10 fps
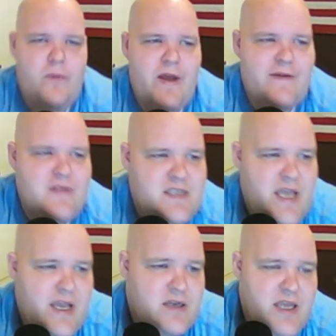have this
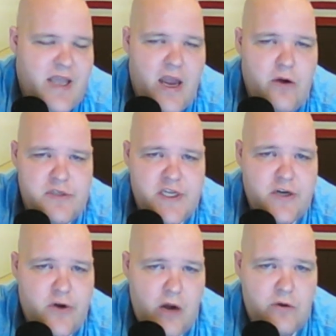saying, it's like arrows in
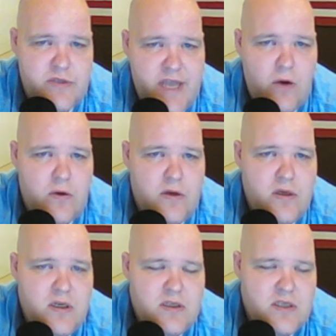or arrows out.
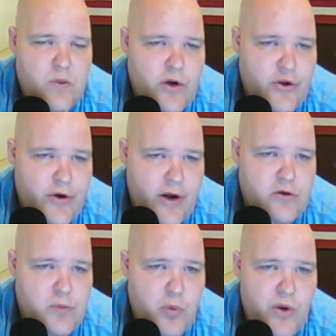It's like, where are your
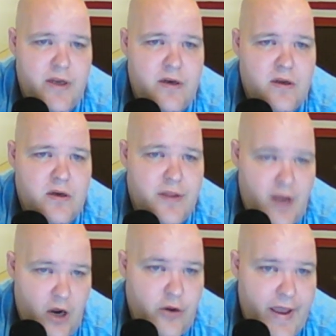arrows pointed?
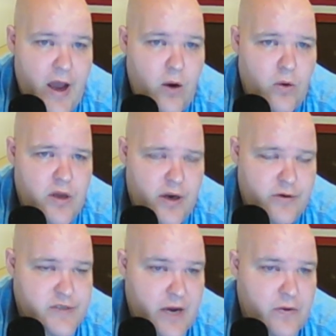Are they out?
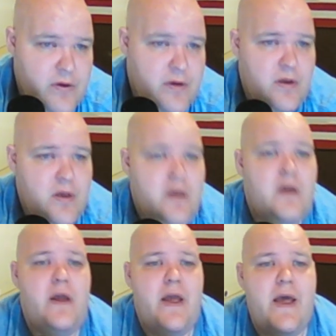Arrows out?
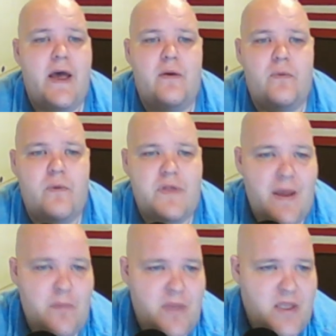And what
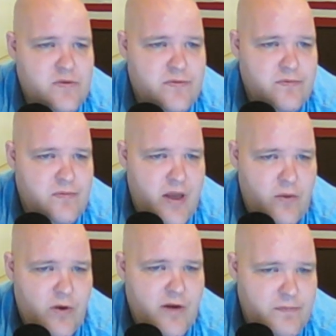that means, and
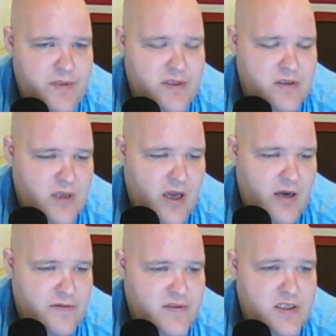what I've been kind
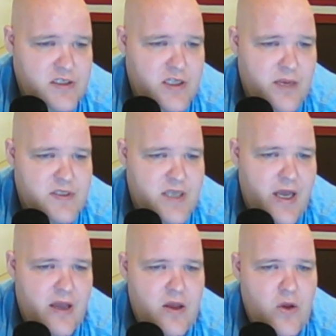of teaching them, is
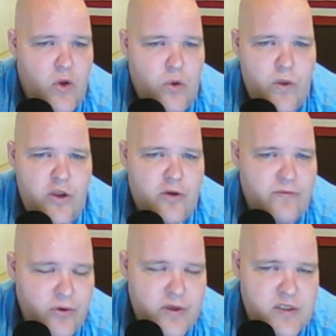that when you're
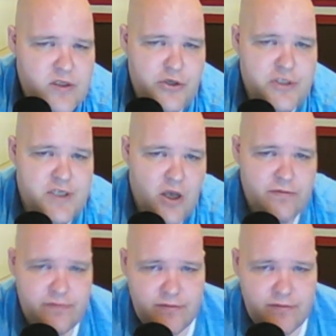focused on yourself,